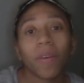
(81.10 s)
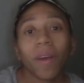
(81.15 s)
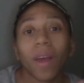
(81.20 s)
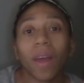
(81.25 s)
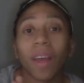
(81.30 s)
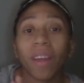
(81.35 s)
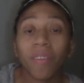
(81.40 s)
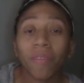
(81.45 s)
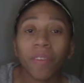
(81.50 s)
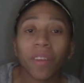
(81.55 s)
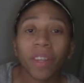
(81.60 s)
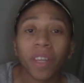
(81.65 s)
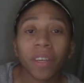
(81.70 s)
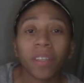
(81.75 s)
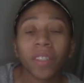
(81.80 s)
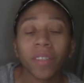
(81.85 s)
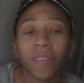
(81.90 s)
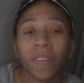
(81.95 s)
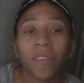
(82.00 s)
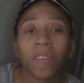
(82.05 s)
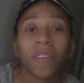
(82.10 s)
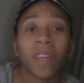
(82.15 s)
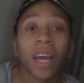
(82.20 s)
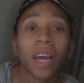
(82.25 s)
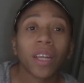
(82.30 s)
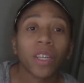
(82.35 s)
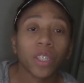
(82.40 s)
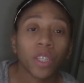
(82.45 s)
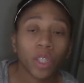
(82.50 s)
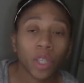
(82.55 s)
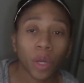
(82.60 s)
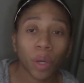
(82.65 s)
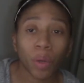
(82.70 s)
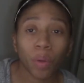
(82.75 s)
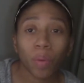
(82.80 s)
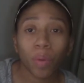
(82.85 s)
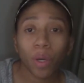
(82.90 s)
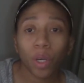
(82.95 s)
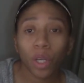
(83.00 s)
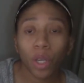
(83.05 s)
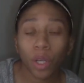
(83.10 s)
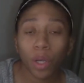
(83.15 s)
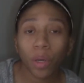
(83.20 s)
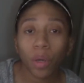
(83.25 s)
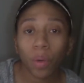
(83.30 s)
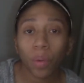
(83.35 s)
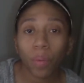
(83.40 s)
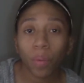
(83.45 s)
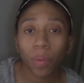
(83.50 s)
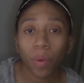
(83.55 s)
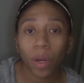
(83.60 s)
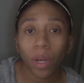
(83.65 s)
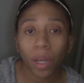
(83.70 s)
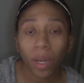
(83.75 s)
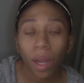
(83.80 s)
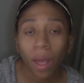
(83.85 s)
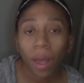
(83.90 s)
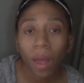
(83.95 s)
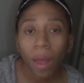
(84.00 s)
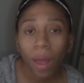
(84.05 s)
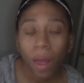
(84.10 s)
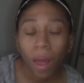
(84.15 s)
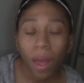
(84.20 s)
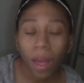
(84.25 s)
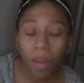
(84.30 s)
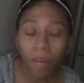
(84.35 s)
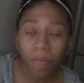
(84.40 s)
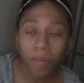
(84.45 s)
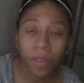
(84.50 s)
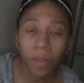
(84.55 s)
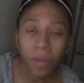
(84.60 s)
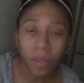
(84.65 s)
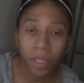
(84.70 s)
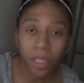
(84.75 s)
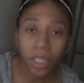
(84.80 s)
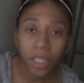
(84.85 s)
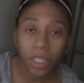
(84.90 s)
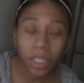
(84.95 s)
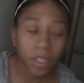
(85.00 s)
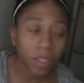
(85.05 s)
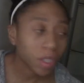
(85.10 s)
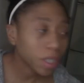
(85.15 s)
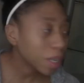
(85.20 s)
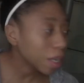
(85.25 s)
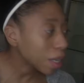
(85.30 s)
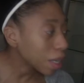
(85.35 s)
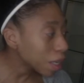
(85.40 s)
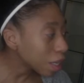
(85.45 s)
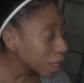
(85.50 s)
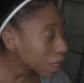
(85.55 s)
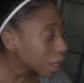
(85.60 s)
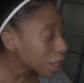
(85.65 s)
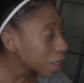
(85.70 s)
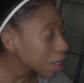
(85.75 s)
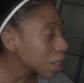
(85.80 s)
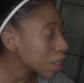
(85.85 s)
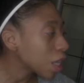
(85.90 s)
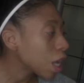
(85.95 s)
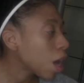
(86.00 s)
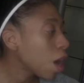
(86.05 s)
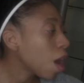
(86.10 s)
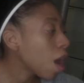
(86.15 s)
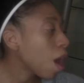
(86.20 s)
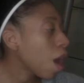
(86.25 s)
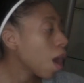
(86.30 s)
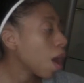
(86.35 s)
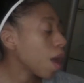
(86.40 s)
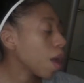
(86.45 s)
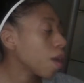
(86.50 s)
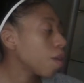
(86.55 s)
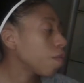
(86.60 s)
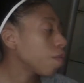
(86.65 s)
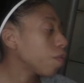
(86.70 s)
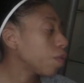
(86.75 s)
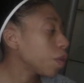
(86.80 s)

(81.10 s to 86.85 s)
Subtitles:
And for those of you that don't know what Influenster is a